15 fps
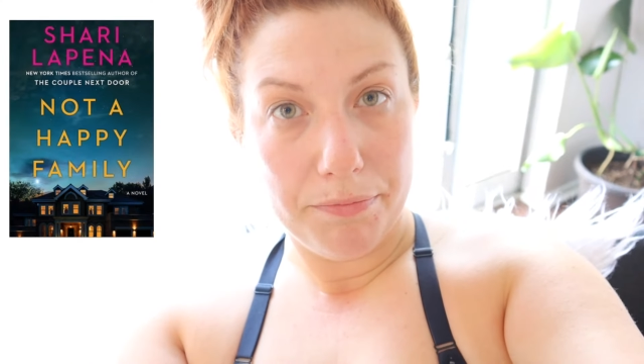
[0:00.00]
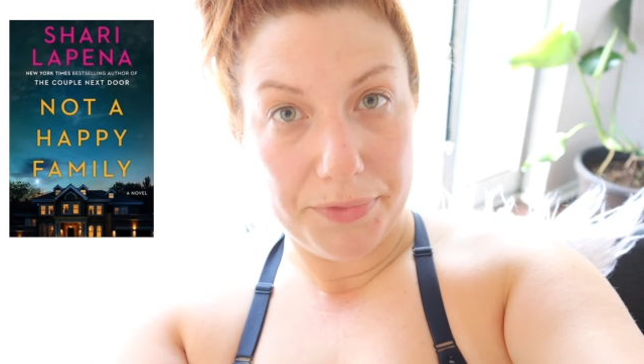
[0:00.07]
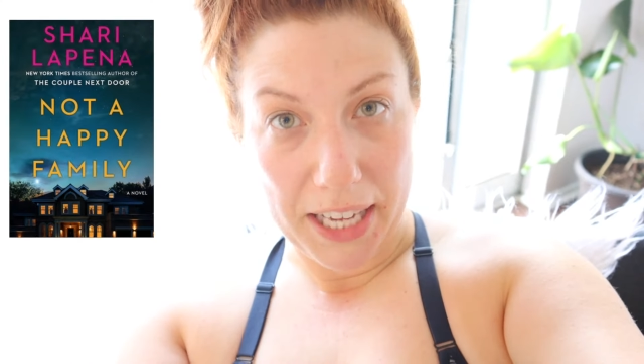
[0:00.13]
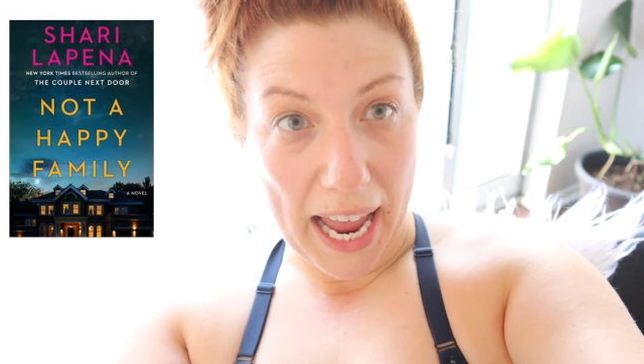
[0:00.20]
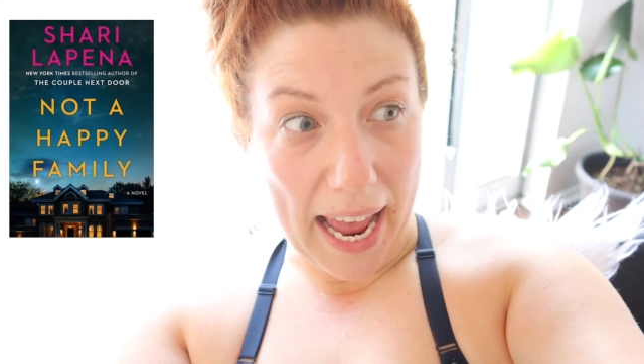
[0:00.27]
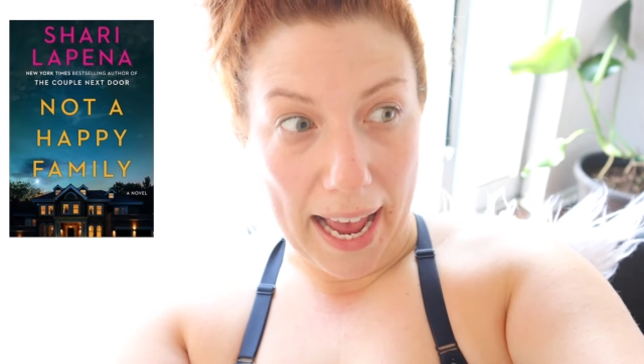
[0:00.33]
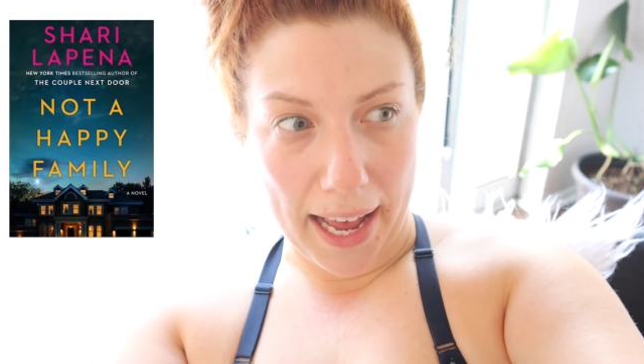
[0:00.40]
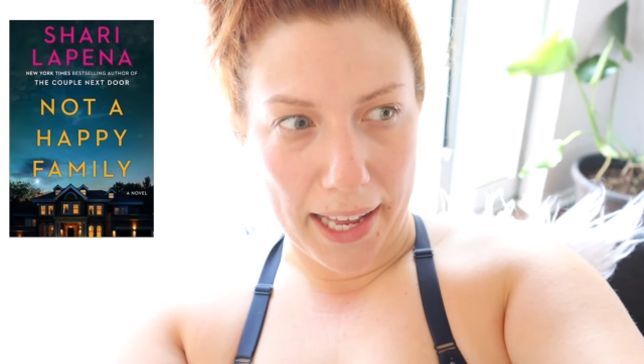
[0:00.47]

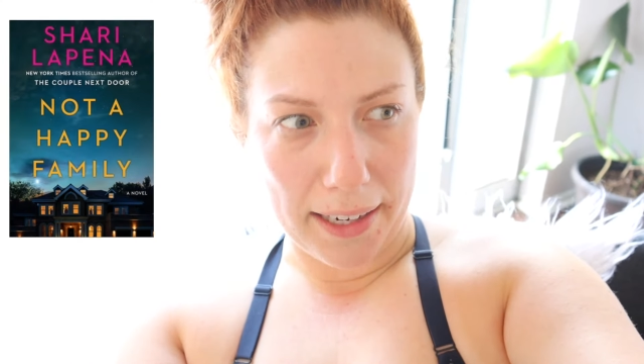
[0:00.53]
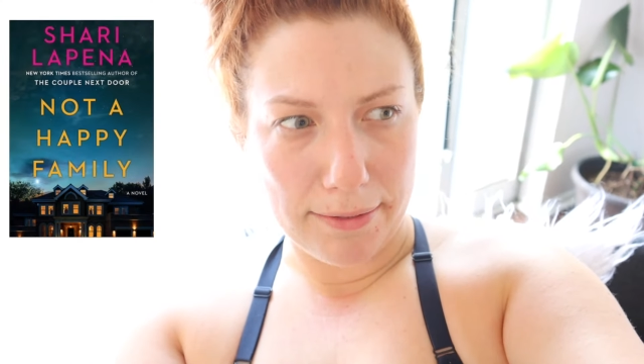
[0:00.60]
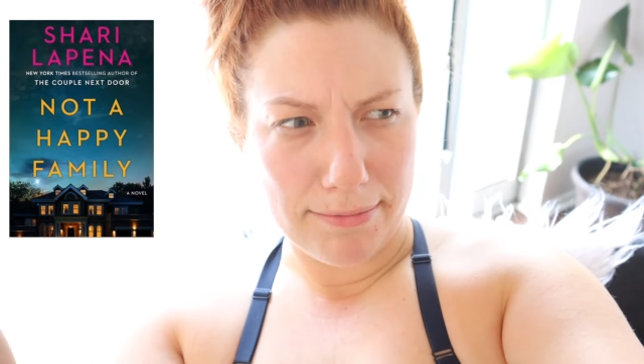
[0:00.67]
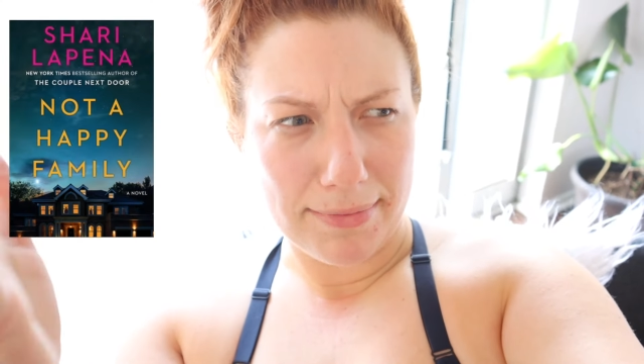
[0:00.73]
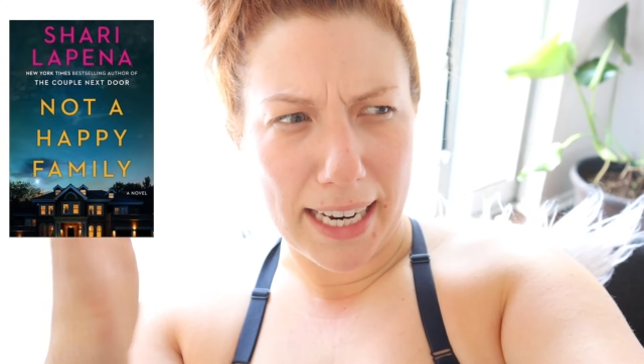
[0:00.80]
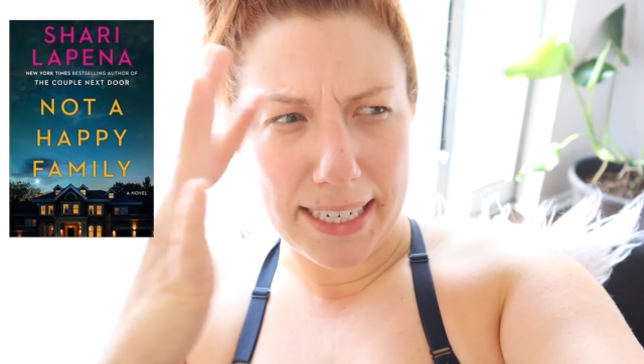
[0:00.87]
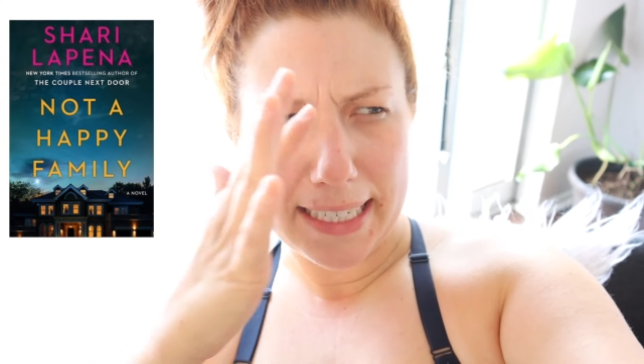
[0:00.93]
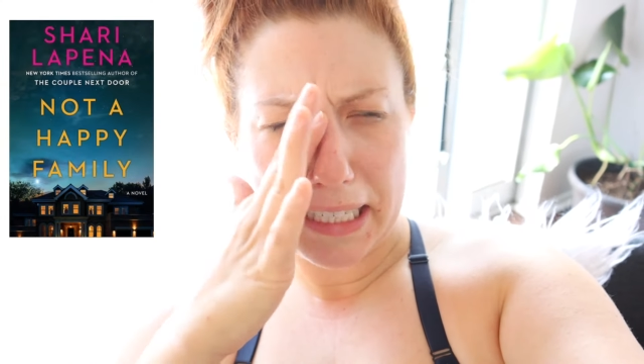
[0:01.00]
dad,
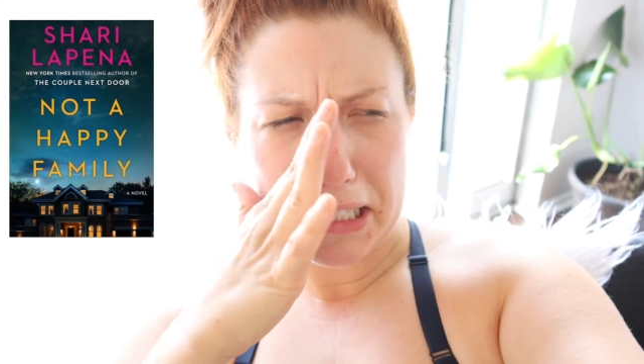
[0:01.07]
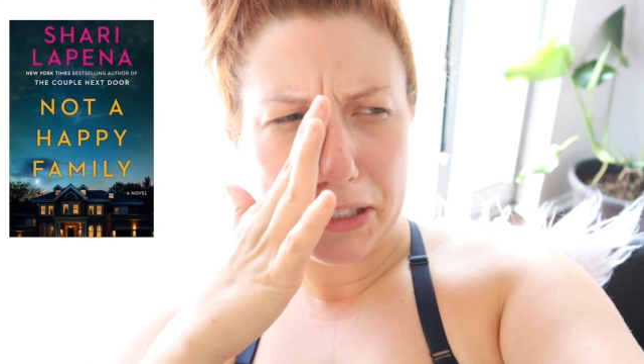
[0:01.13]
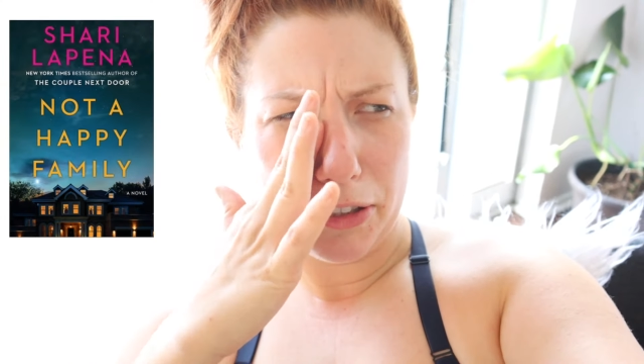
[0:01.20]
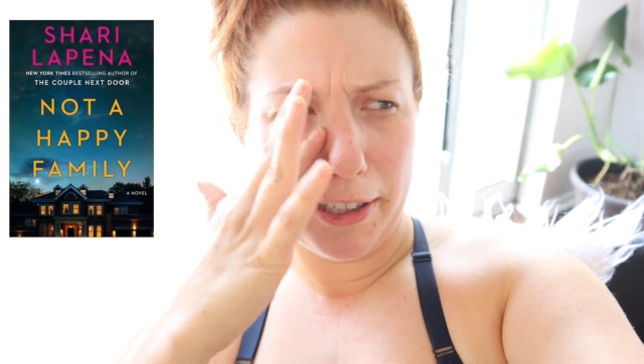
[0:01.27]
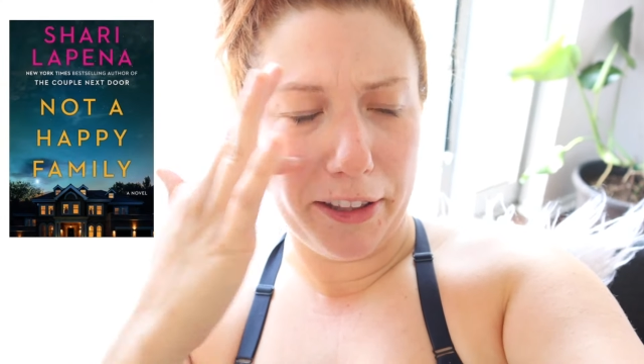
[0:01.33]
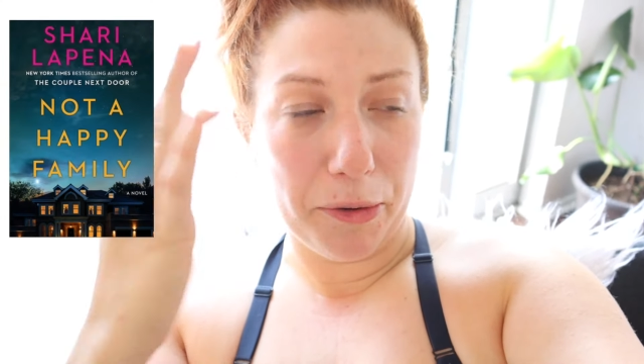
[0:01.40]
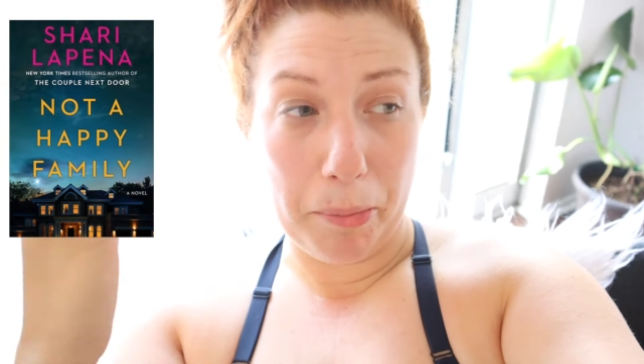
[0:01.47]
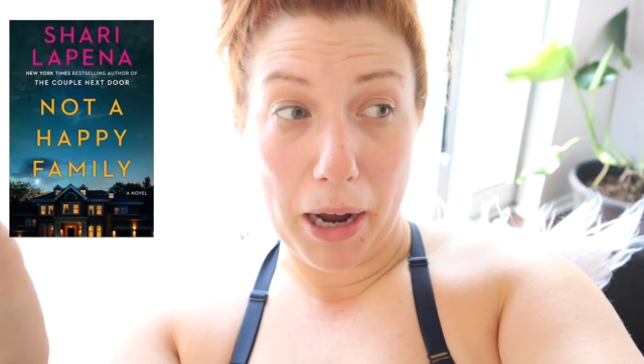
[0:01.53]
not
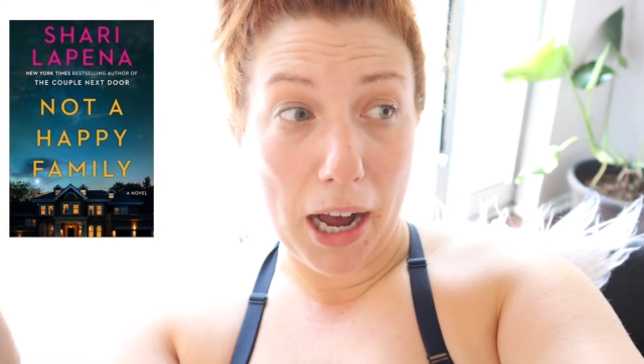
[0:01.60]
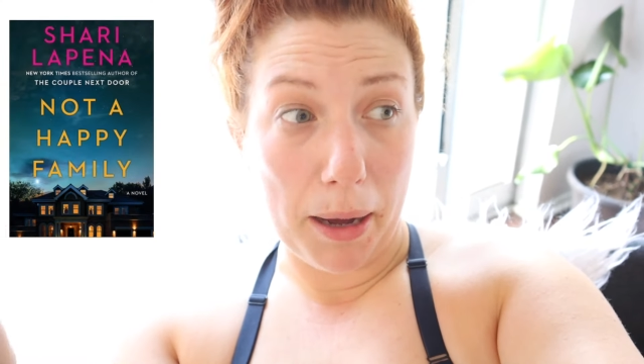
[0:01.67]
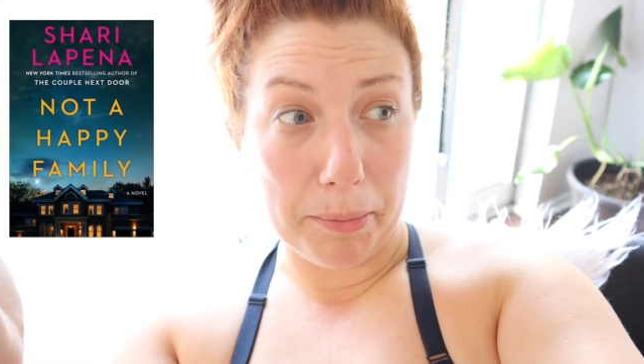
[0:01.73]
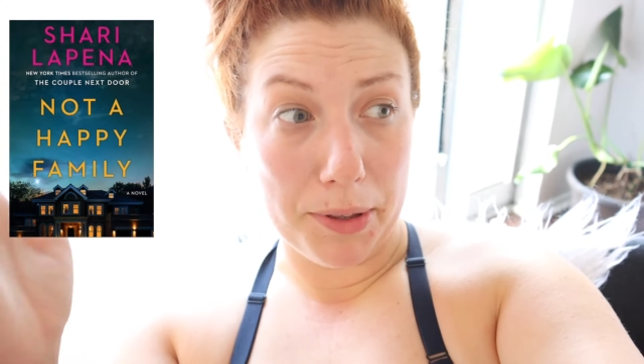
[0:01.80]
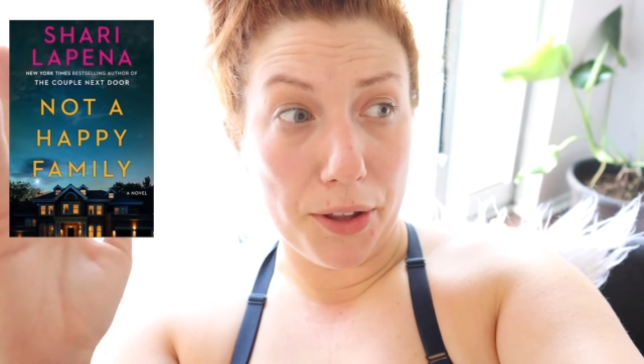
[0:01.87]
necessarily their mom,